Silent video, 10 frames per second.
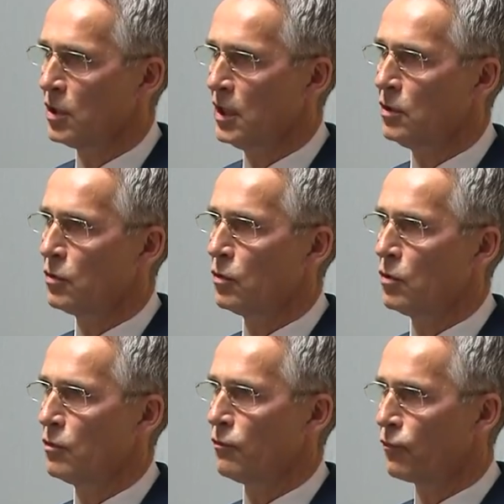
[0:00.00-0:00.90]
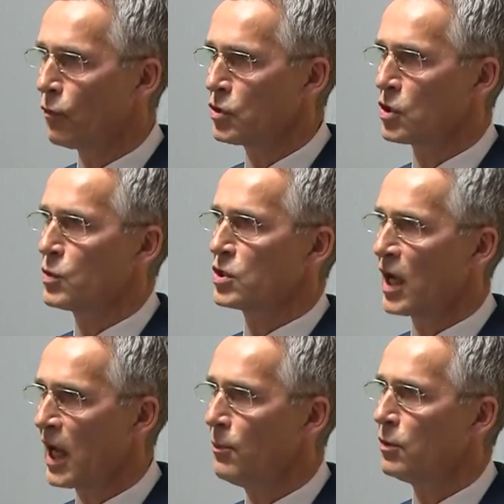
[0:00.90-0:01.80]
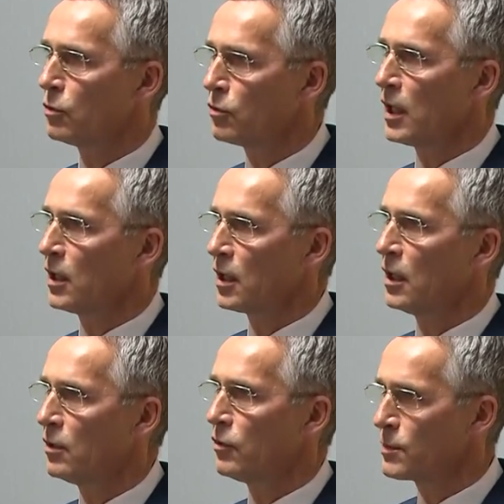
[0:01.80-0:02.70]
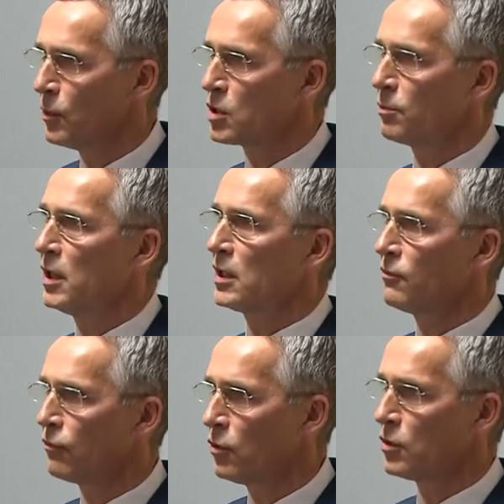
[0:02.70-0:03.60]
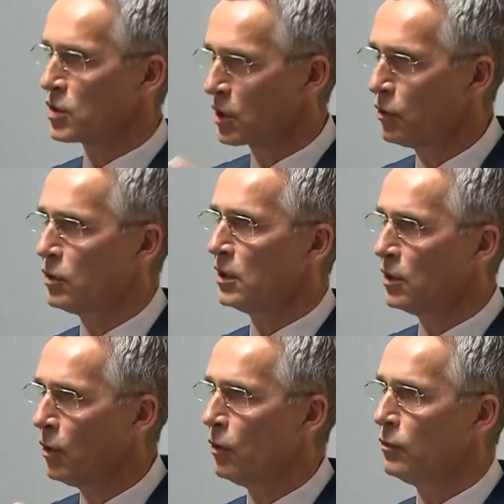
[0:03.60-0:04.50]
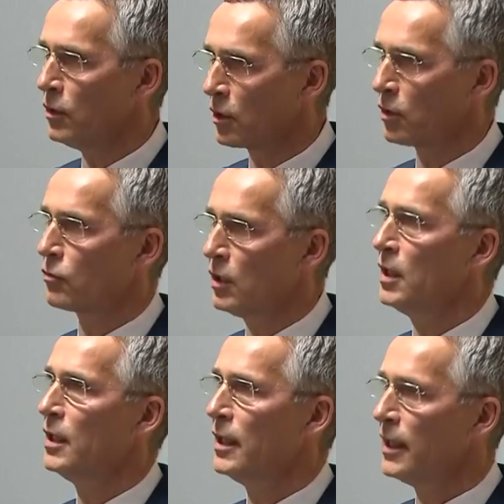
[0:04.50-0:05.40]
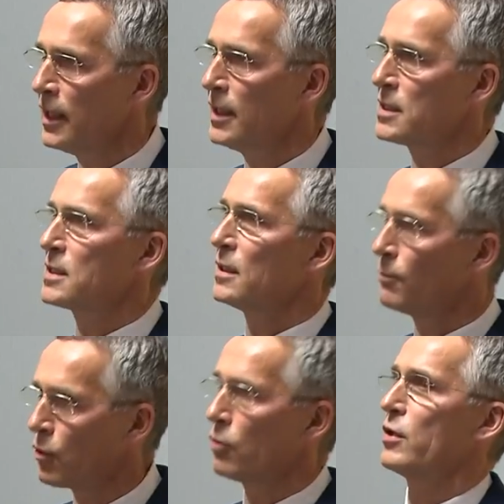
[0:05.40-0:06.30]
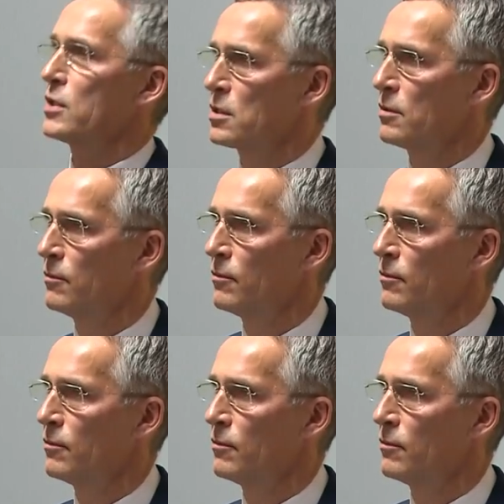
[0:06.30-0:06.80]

into forces which are able to take responsibility for security in their own country is progress.